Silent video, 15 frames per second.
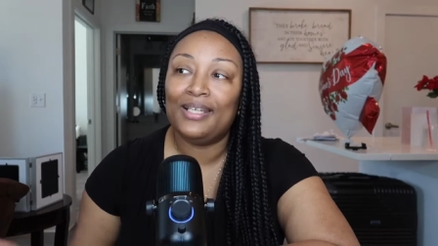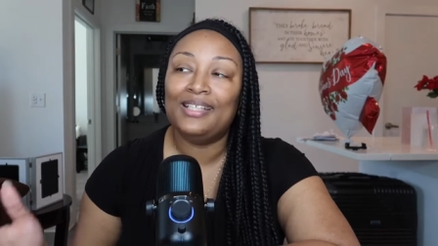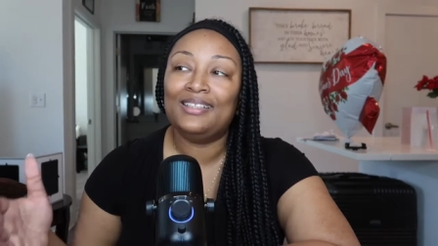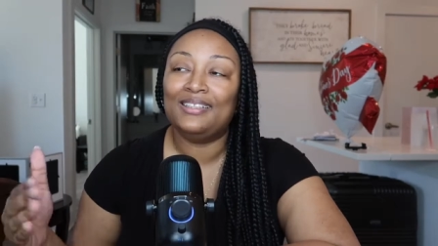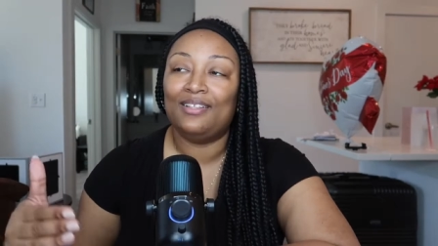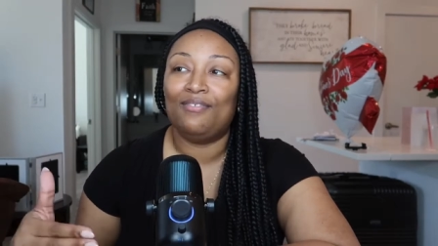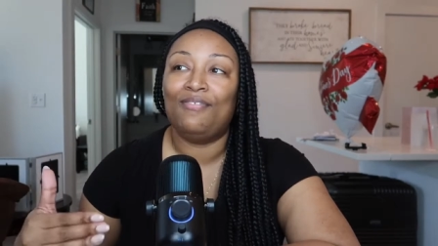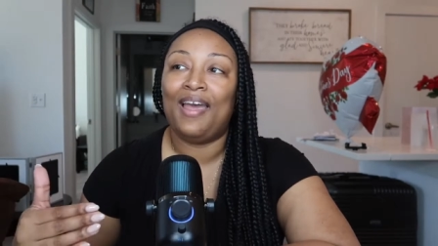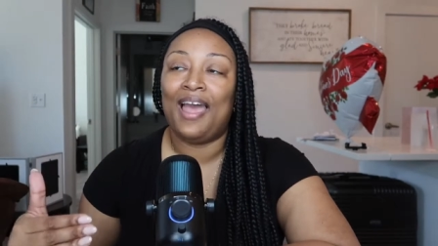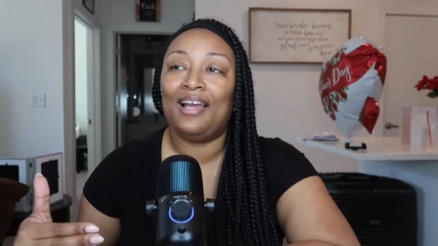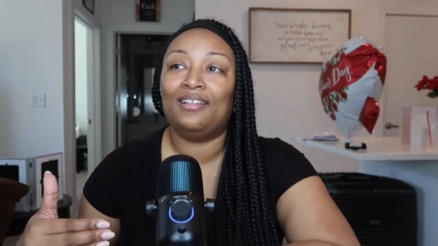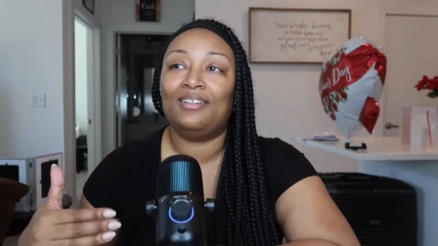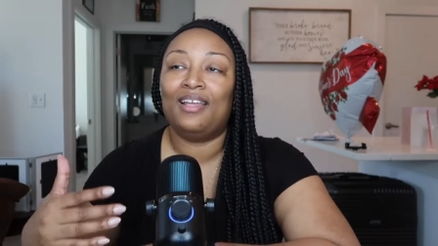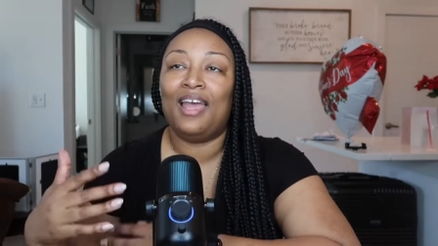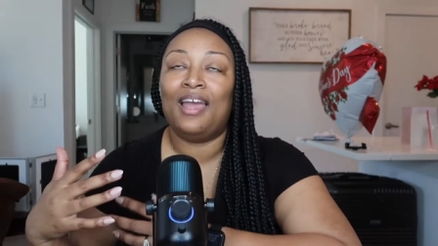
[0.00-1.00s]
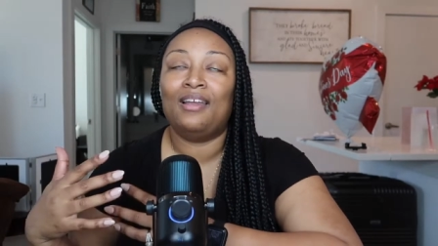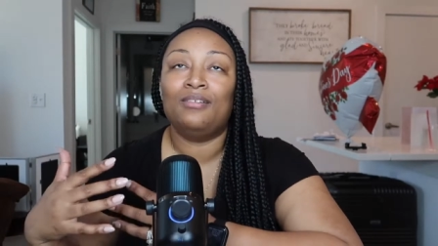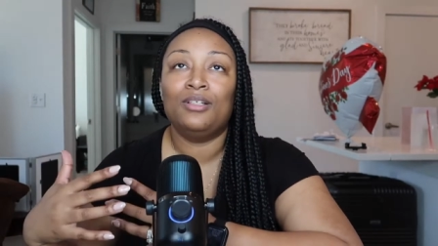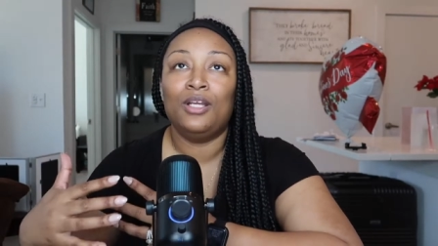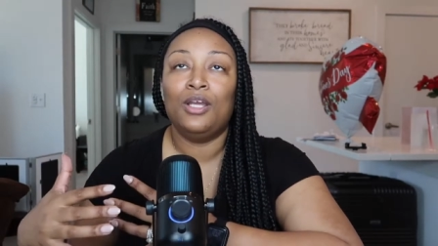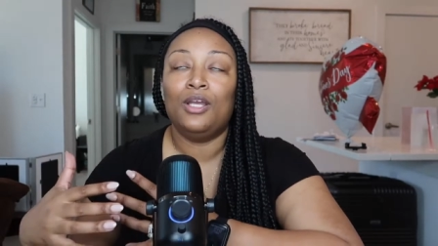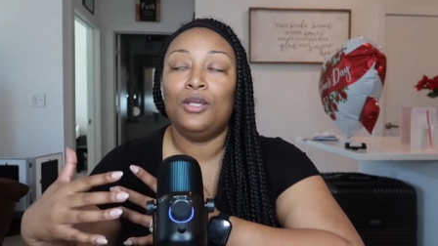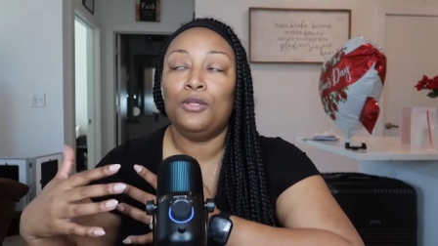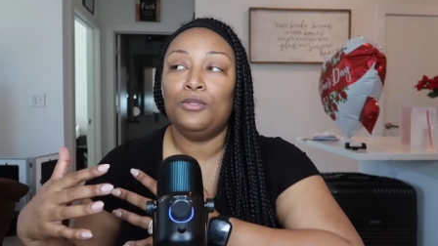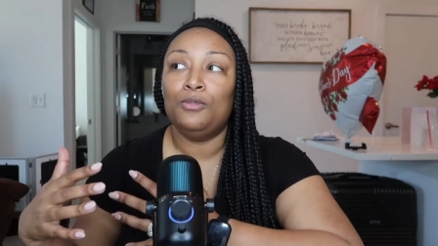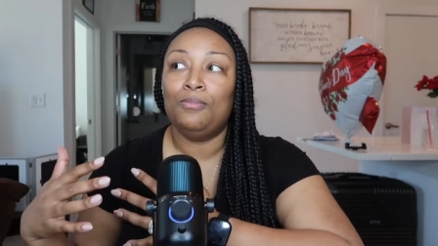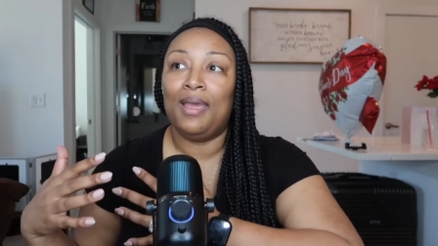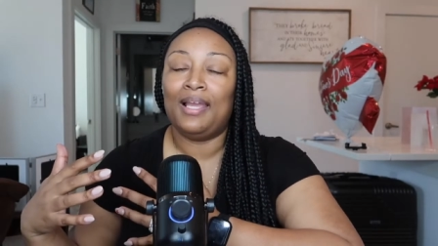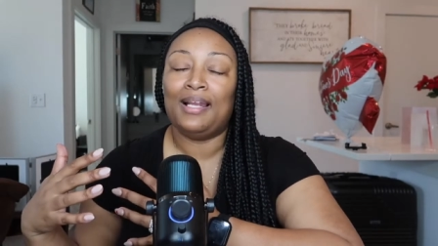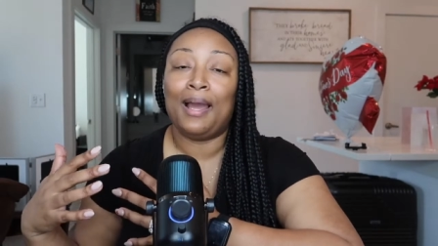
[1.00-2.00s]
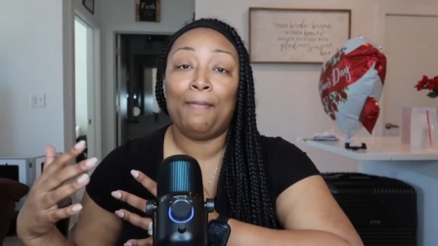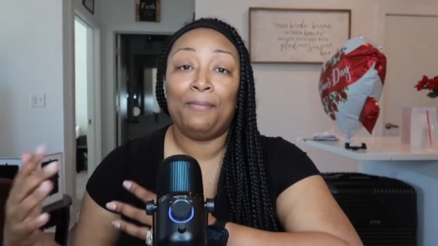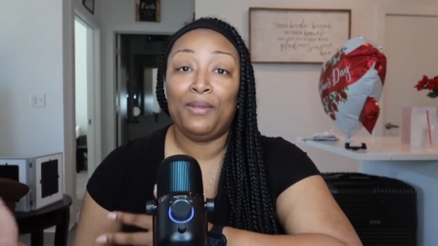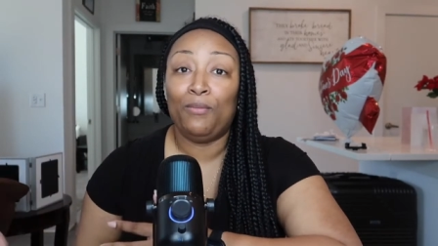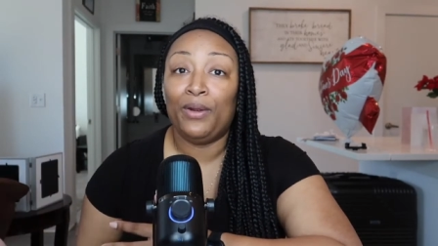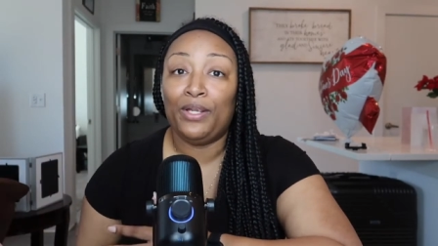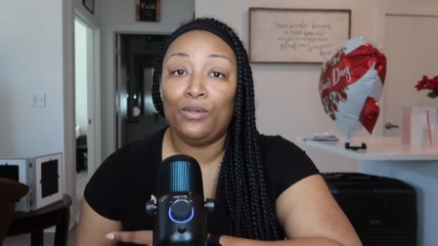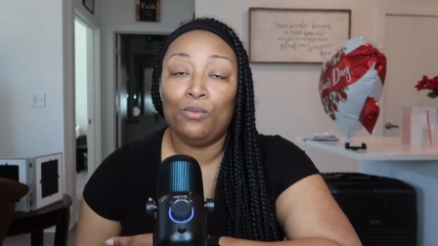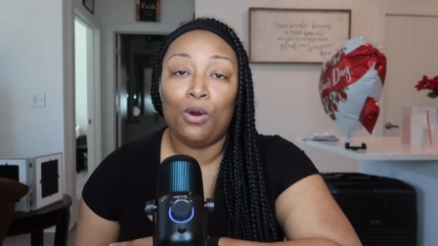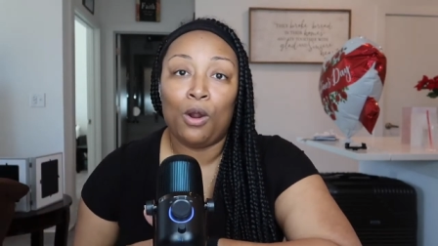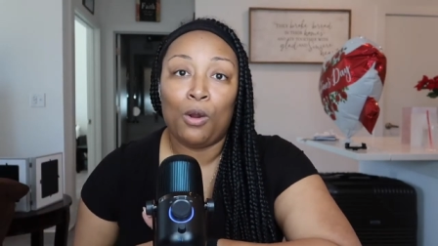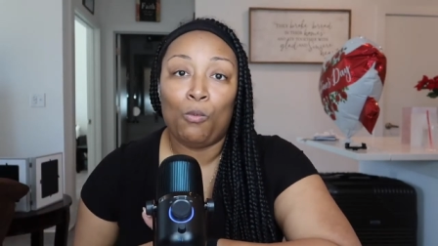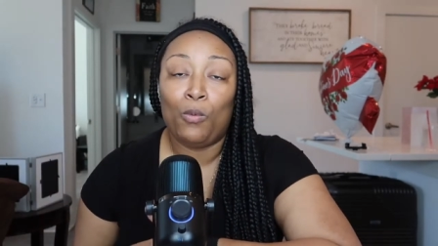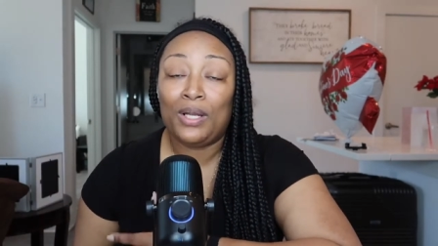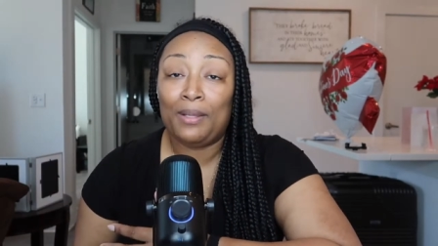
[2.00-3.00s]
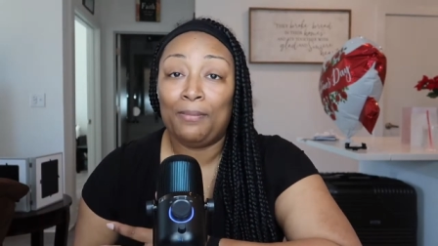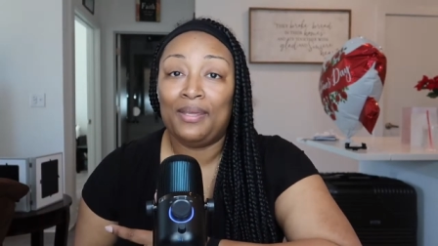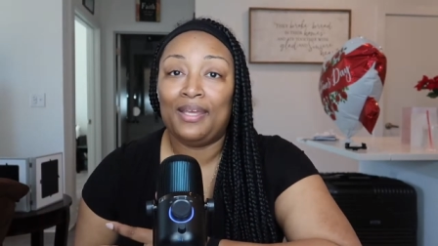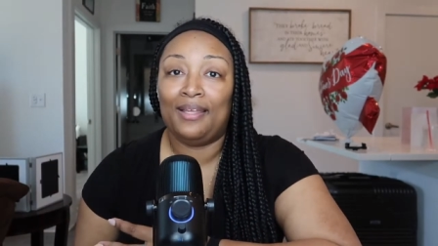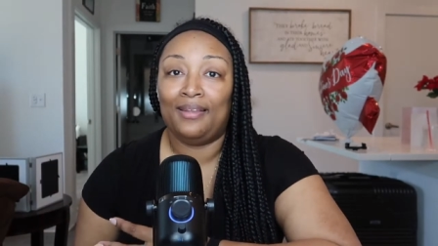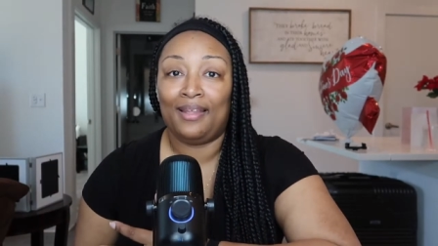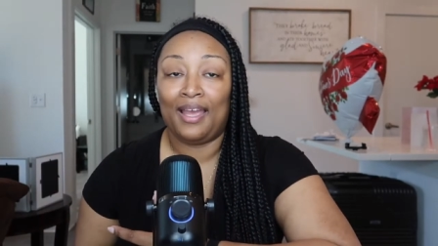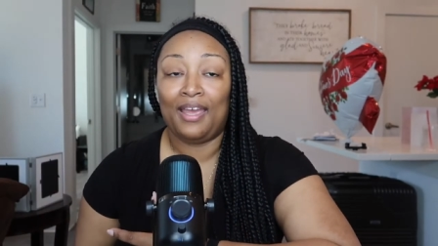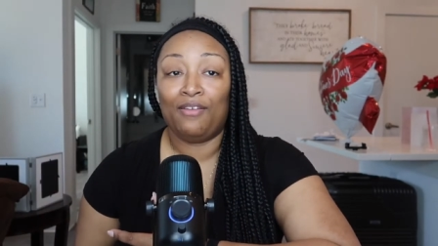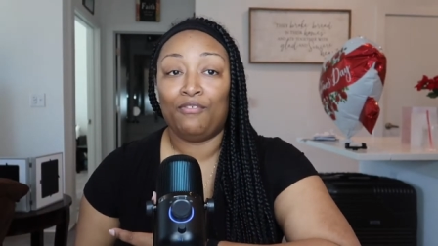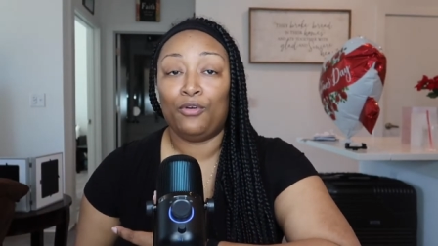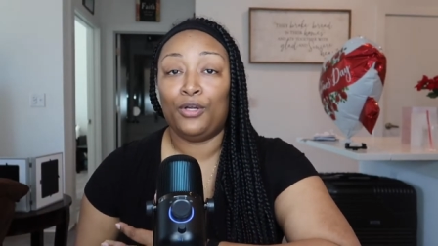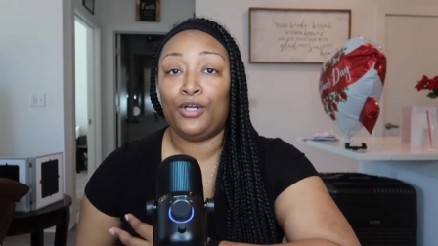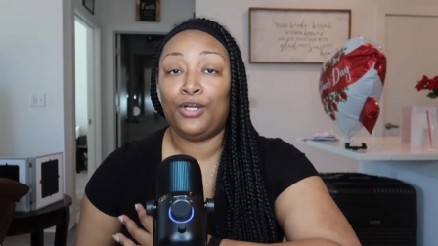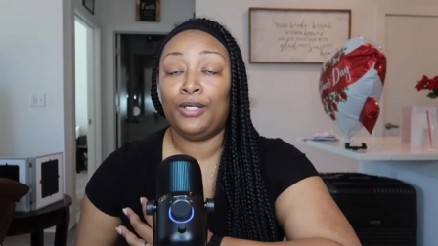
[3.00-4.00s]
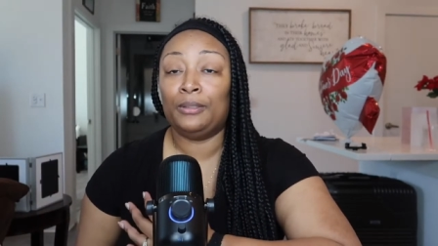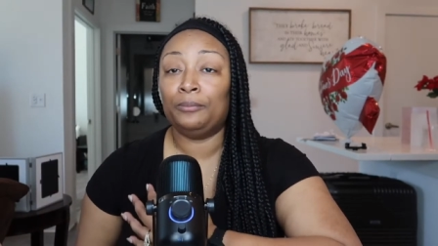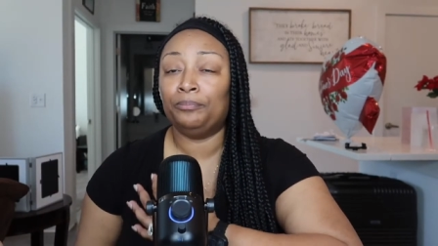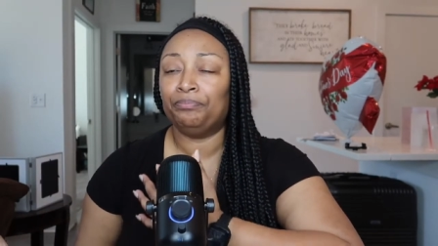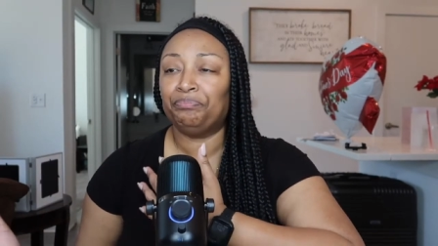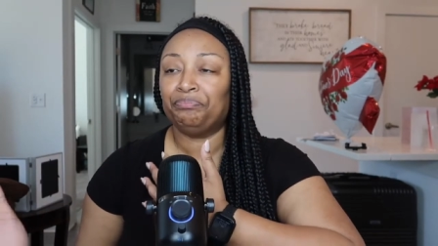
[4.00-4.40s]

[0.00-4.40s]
It's the fact that you may not be where you are want to be in life or